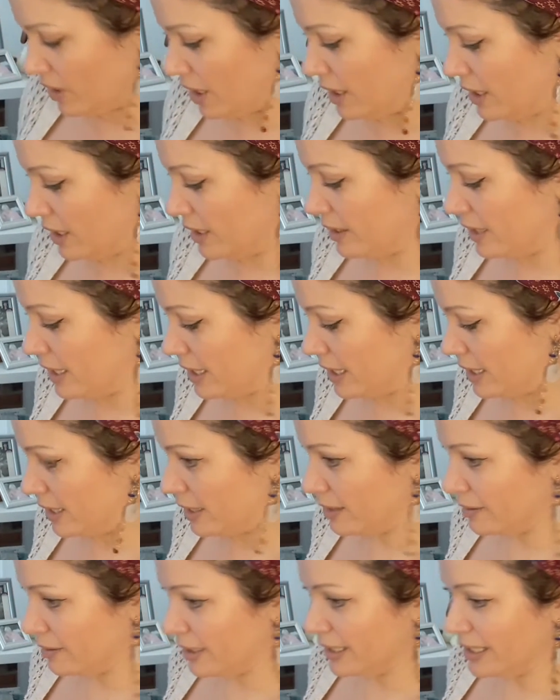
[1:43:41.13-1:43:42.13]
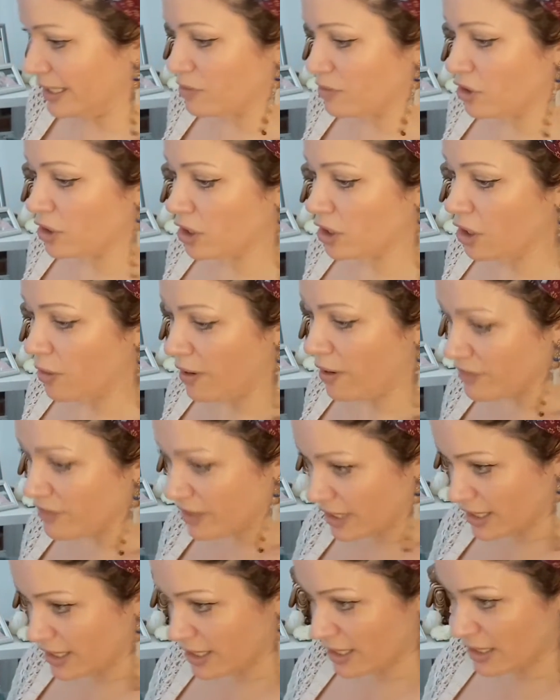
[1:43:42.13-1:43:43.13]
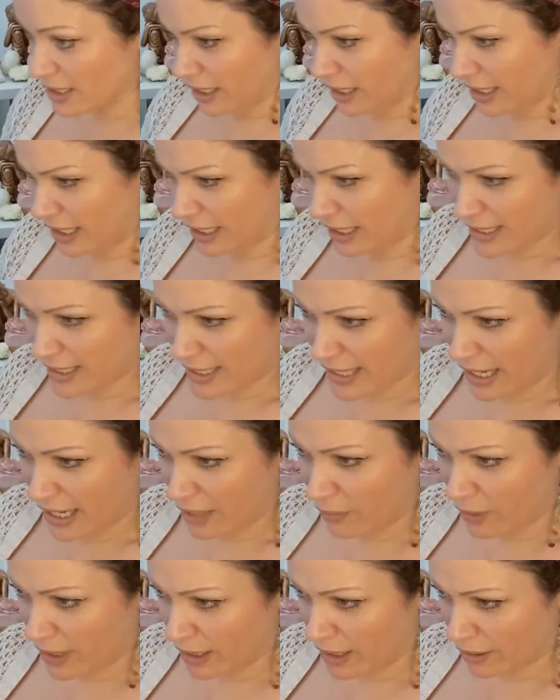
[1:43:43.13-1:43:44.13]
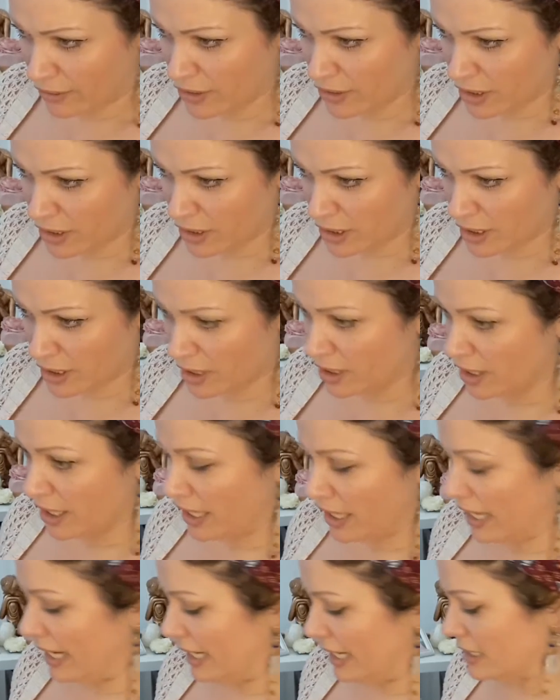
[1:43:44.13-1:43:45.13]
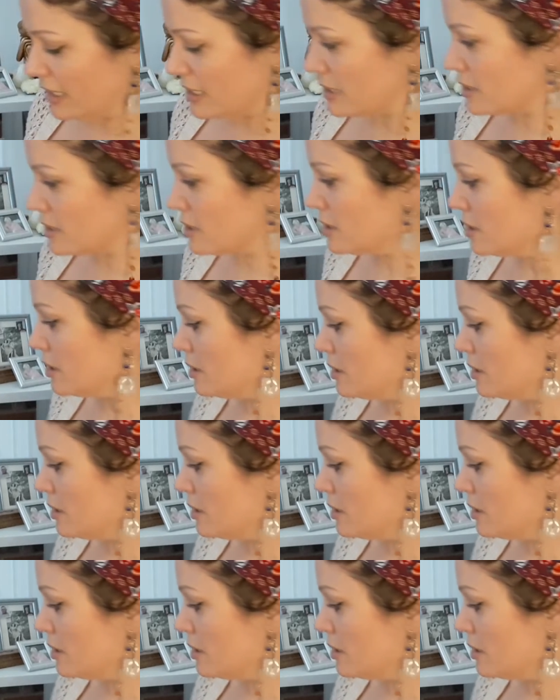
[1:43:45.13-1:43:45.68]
And then I am going to go after this because I can't see anyone else's asked.